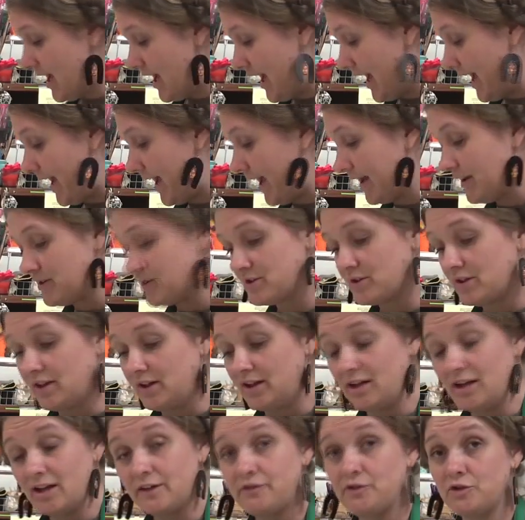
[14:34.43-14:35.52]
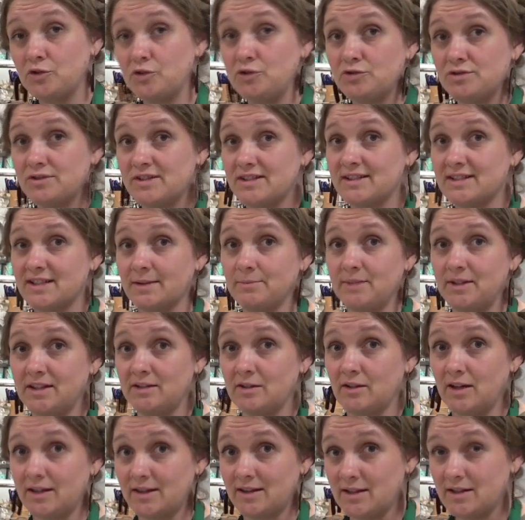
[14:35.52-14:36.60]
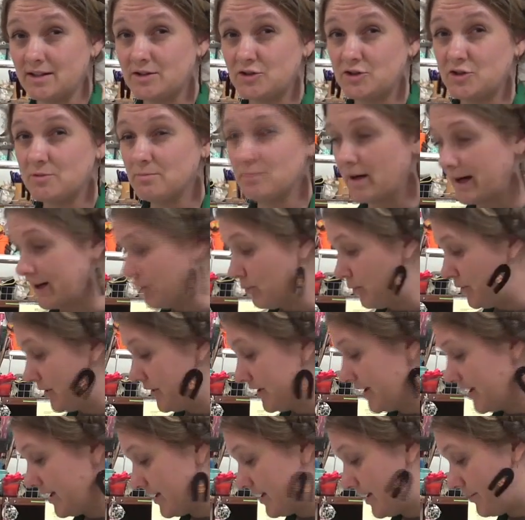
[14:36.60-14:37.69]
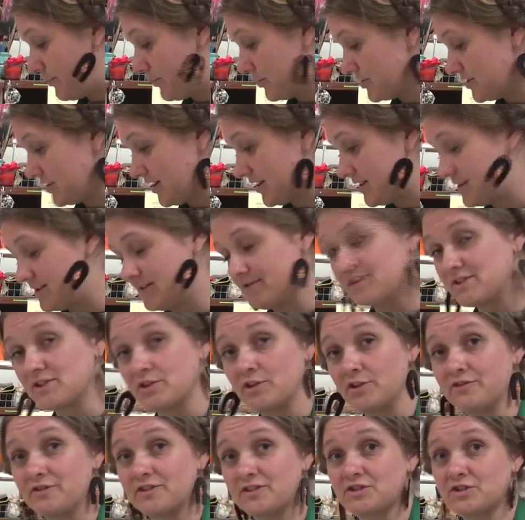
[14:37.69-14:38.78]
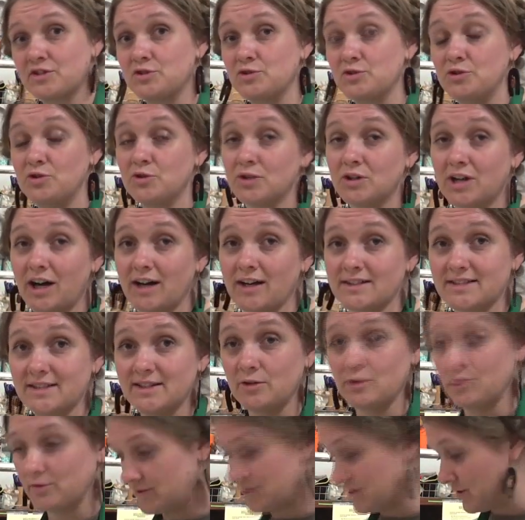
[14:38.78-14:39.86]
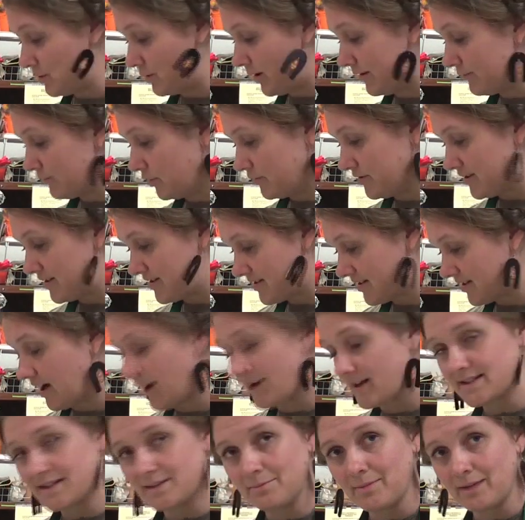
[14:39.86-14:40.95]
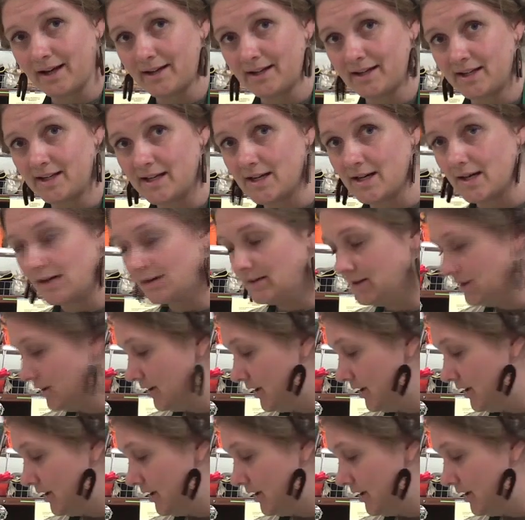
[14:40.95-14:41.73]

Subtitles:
And if you're using something like this, you might want to get a protective surface to do your cutting on. So I've got this cutting mat here.